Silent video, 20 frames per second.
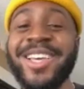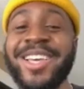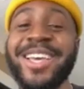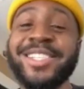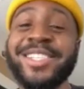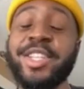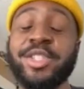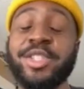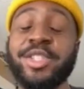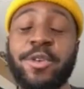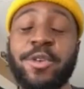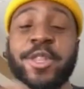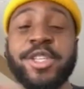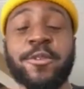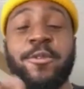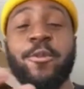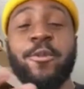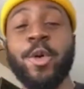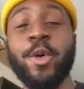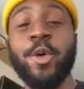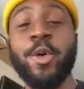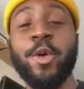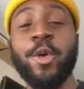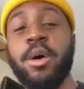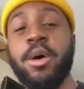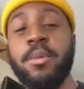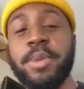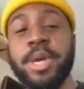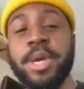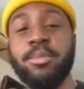There's a fourth
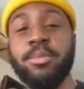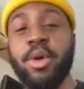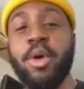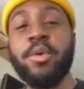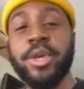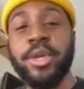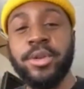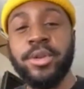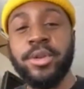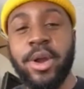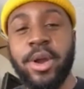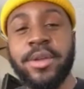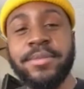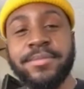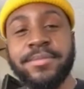wall being broken, right?